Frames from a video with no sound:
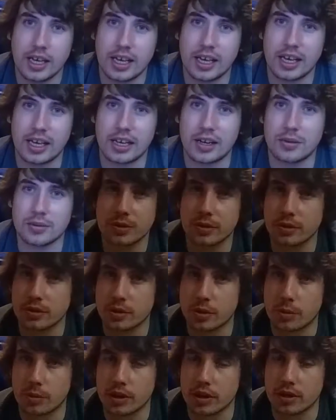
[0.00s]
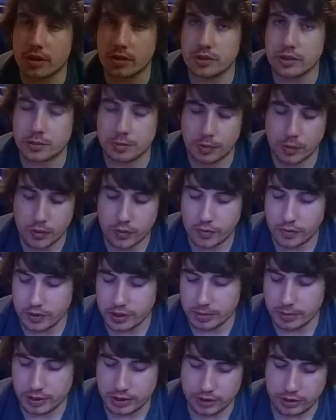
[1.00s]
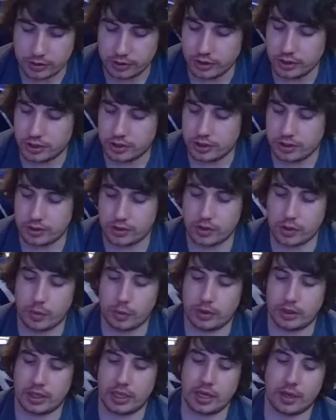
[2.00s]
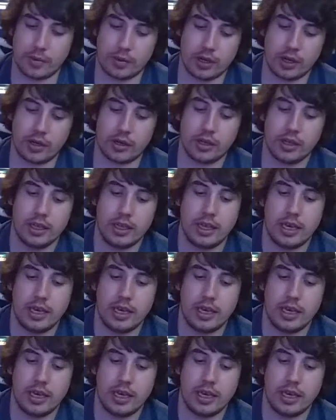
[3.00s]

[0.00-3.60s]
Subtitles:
And it was only $20 more for the special edition, so I went that route.